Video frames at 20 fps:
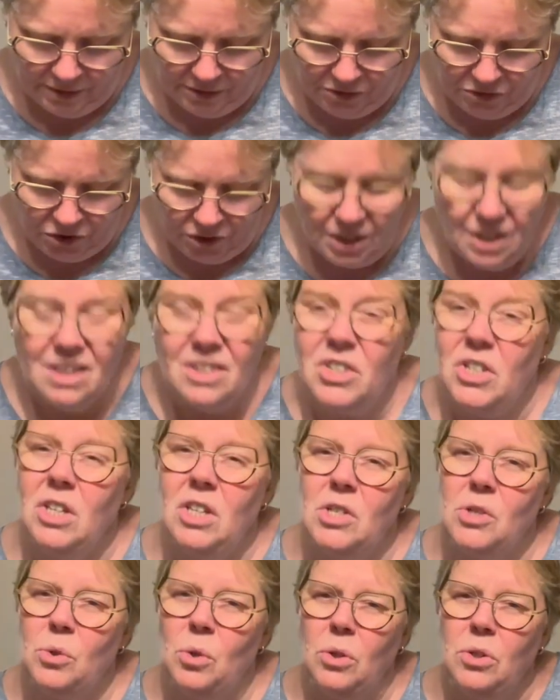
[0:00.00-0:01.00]

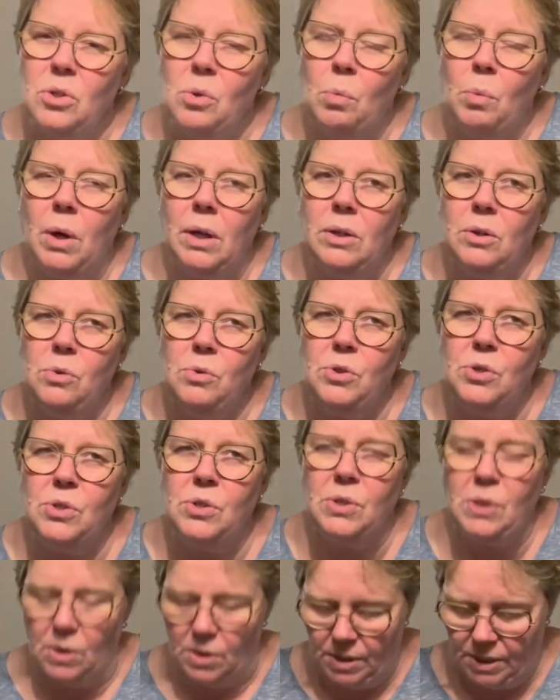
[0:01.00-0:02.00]
She's not the one who
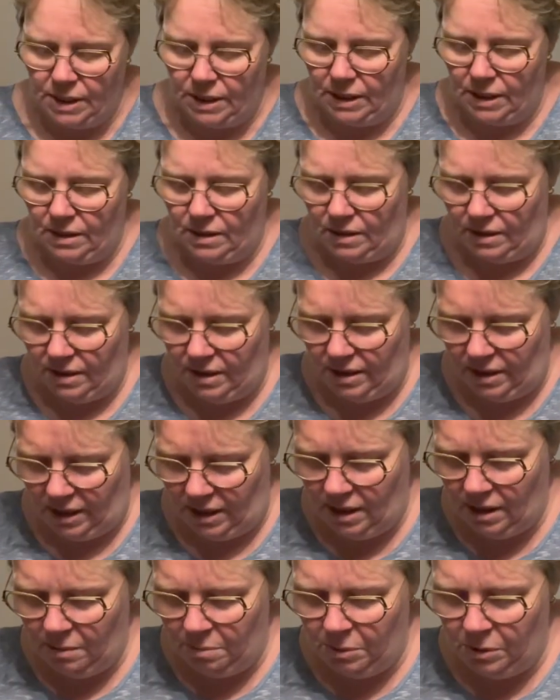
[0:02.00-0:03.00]
started it, I
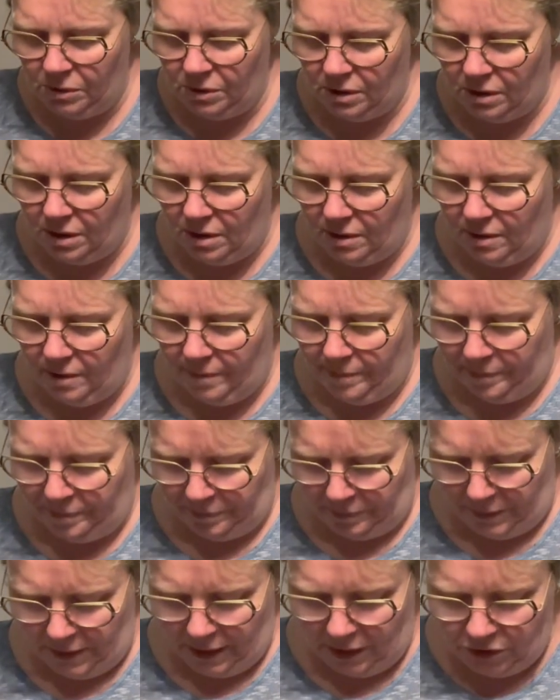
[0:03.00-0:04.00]
think, but
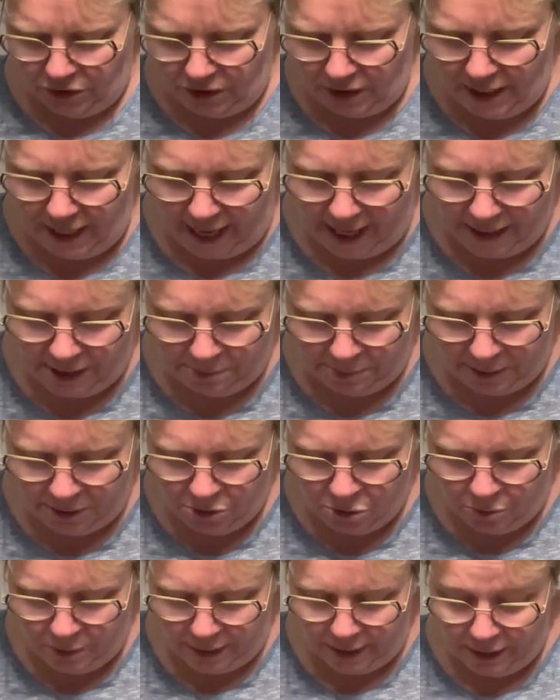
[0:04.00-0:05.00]
she has been
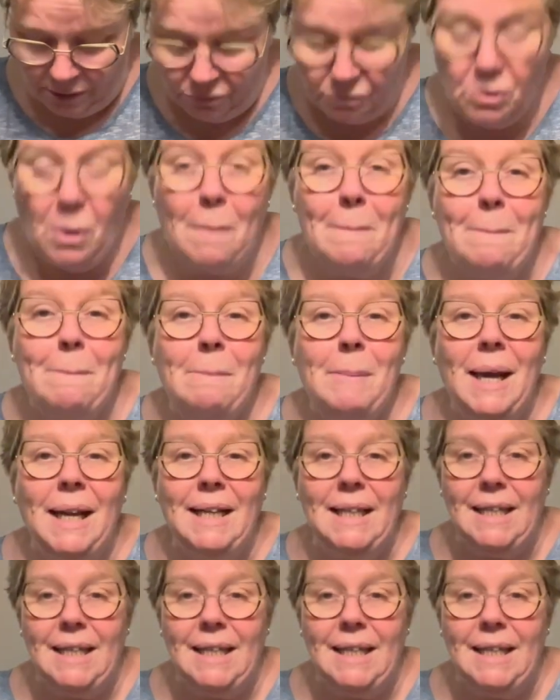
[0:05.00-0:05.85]
doing it for many